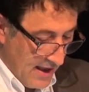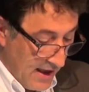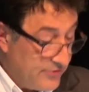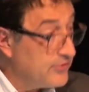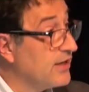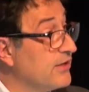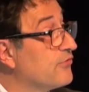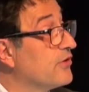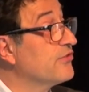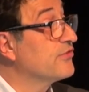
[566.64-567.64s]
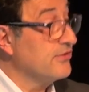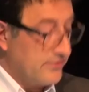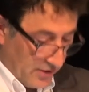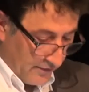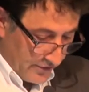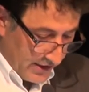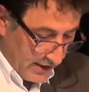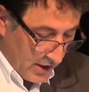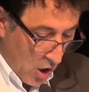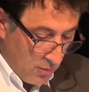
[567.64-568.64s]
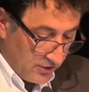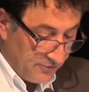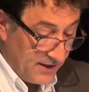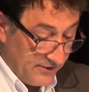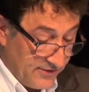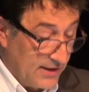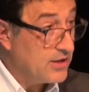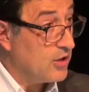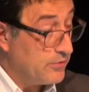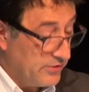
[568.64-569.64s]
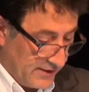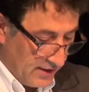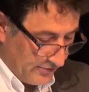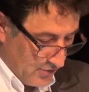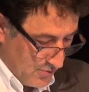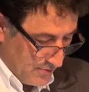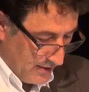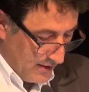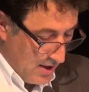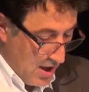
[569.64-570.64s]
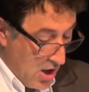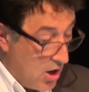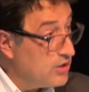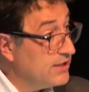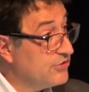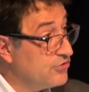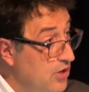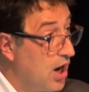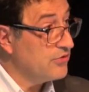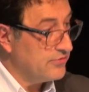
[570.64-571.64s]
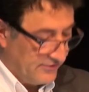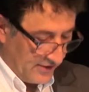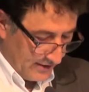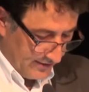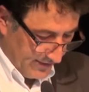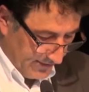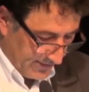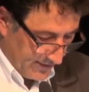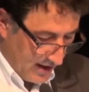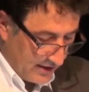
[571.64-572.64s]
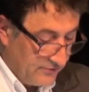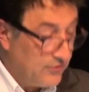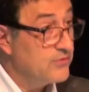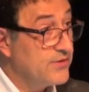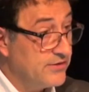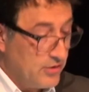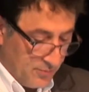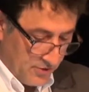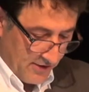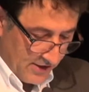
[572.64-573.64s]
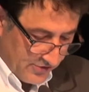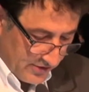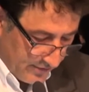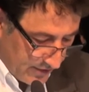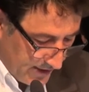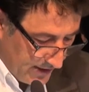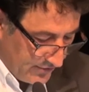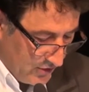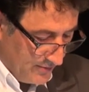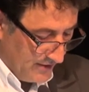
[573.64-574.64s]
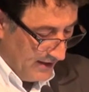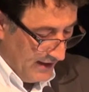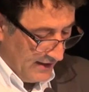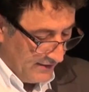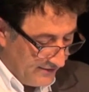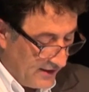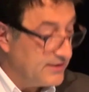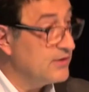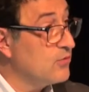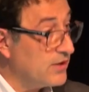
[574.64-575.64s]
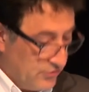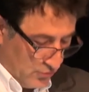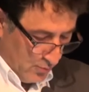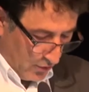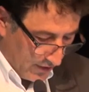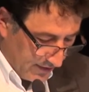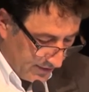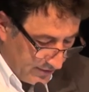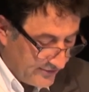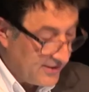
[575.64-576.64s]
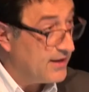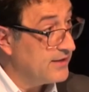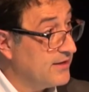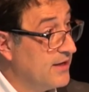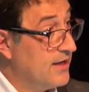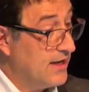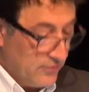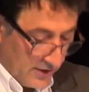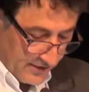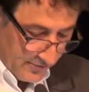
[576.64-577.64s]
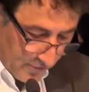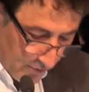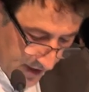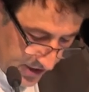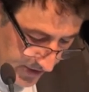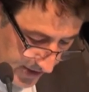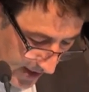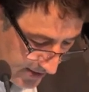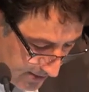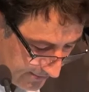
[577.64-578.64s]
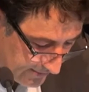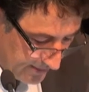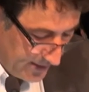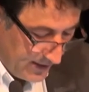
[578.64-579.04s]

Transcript: as the case, for instance, of the Hubble Space Telescope. Only 200 scientists are involved in the operation of the telescope, deciding what to point in the sky and what information gathers.